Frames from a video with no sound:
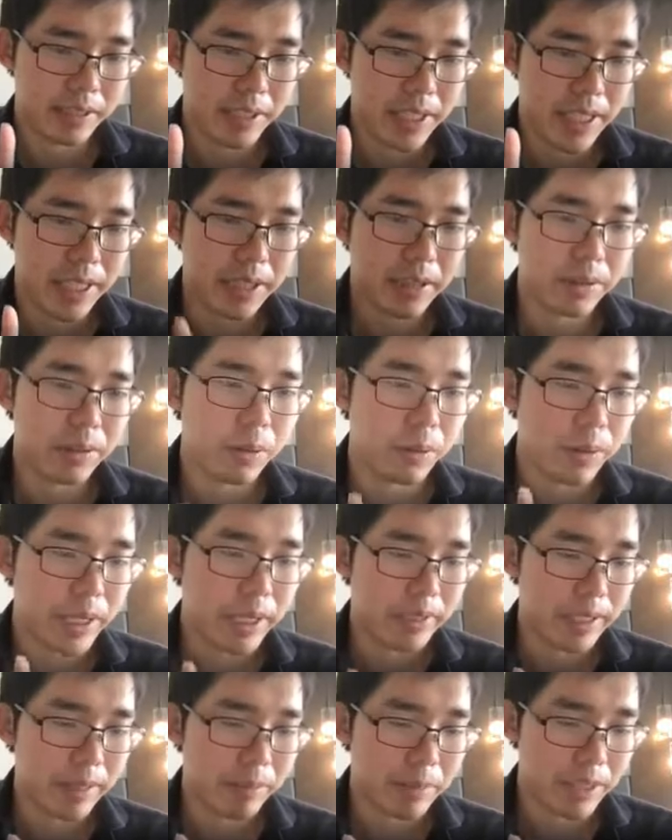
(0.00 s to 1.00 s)
here low
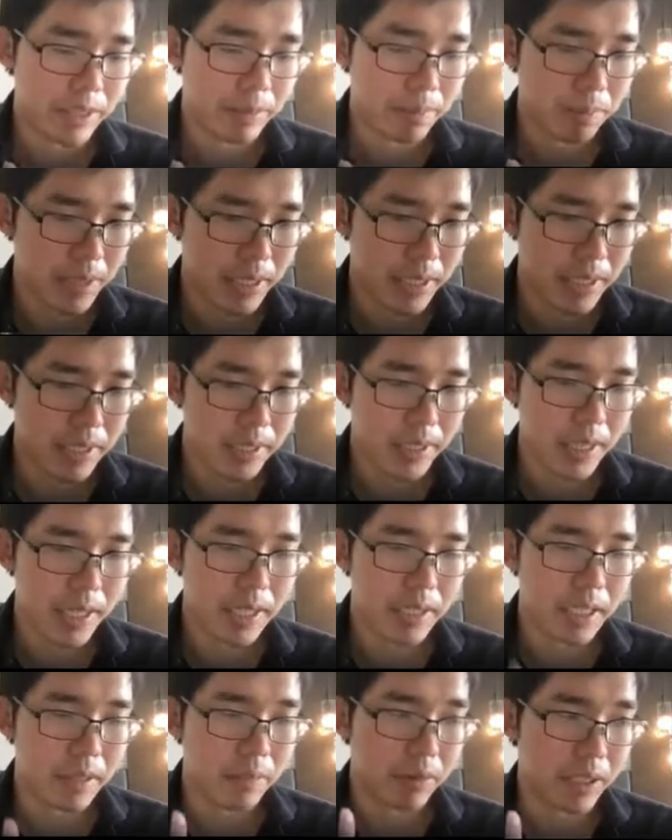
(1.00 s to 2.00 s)
rank MDPs
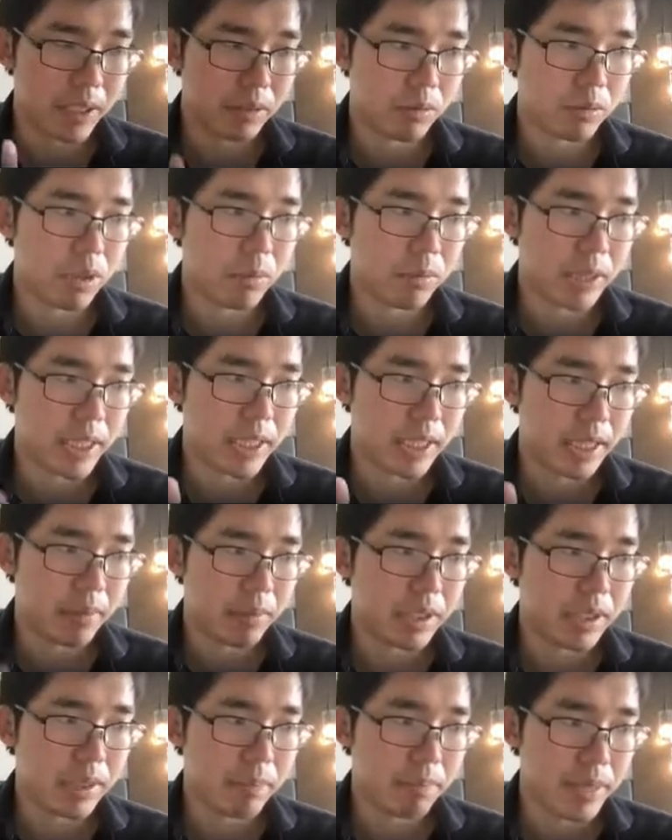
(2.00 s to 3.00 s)
are different from linear
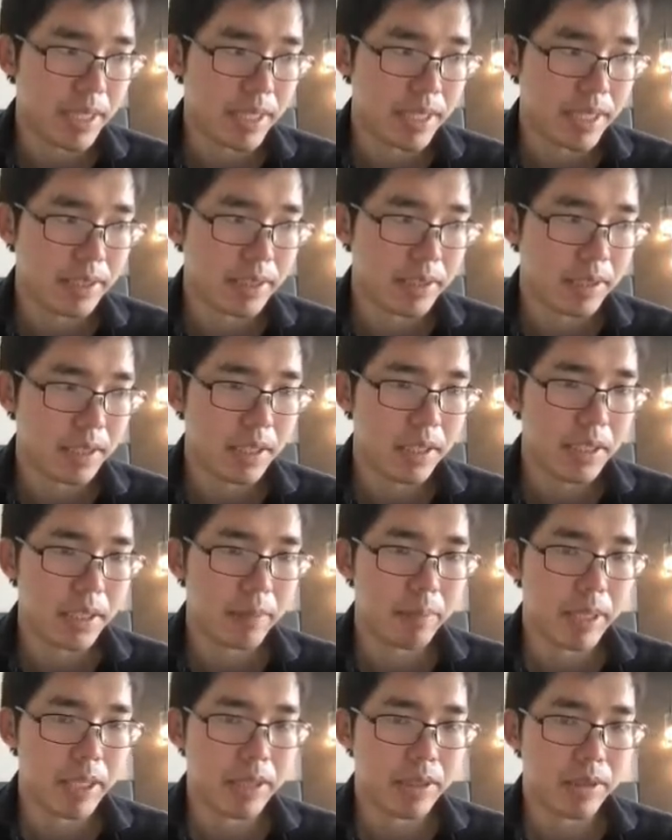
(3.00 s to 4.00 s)
MDPs
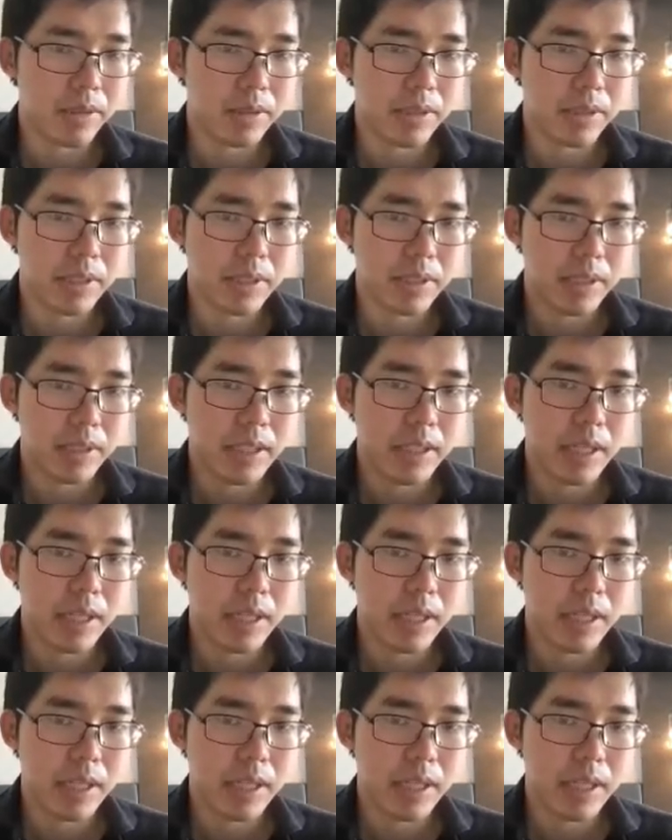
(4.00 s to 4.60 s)
because